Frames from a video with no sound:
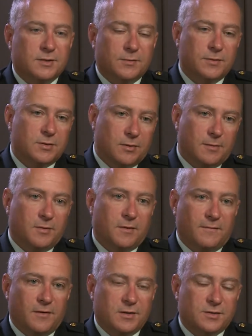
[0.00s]
So we took them to
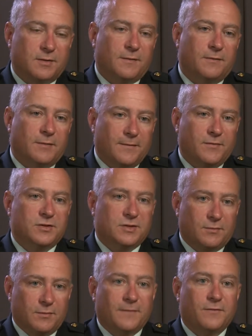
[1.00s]
the various
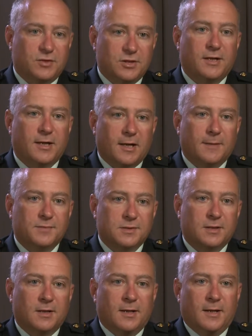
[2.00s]
refugee camps,